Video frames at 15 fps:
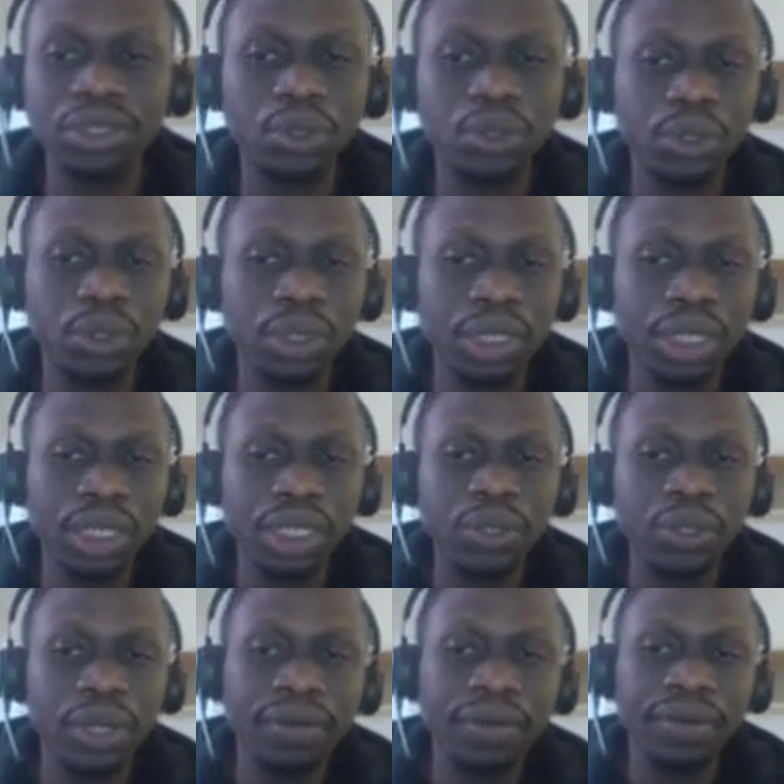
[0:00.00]
So
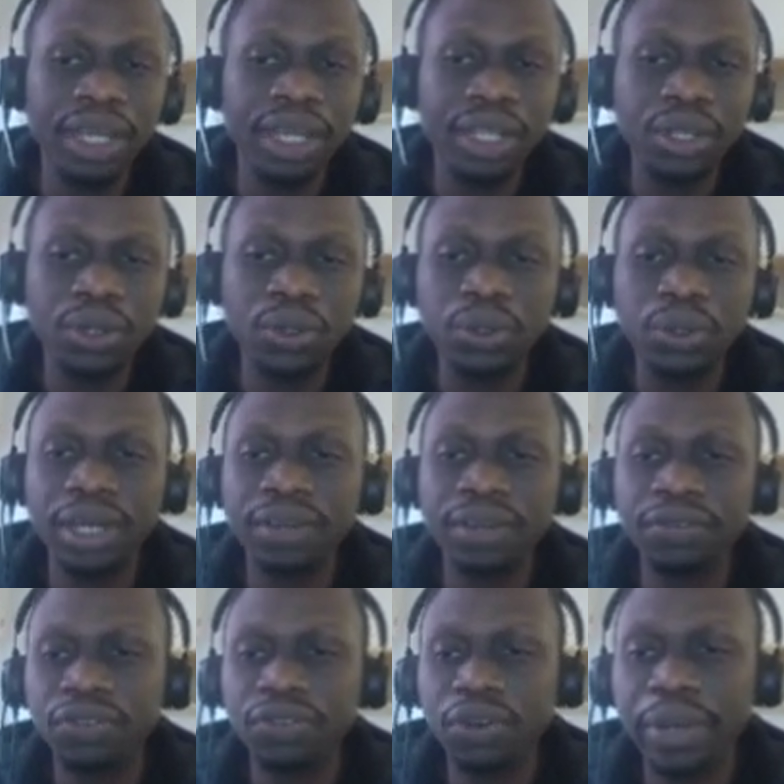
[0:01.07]
you have hello, you
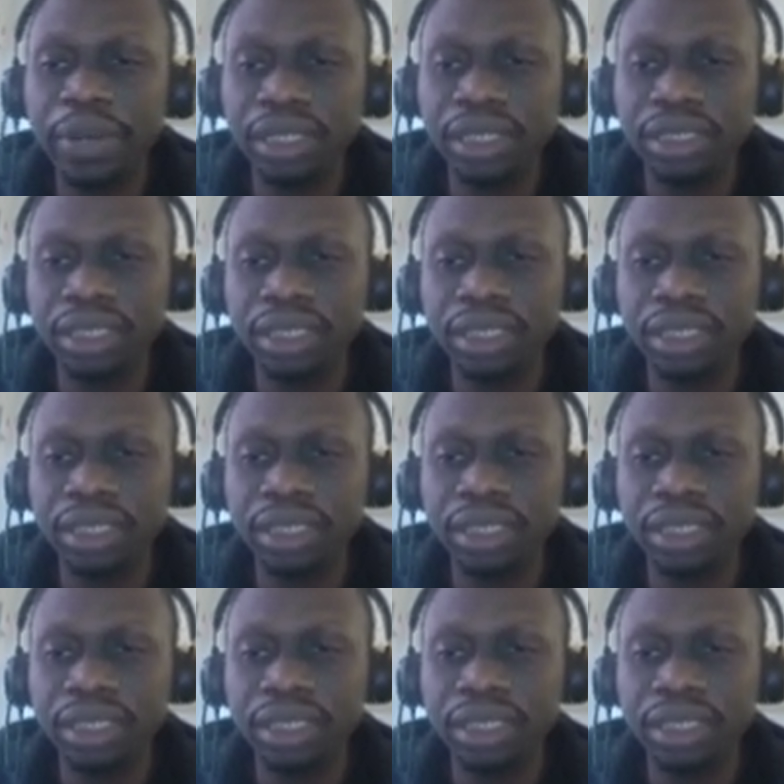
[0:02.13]
have format,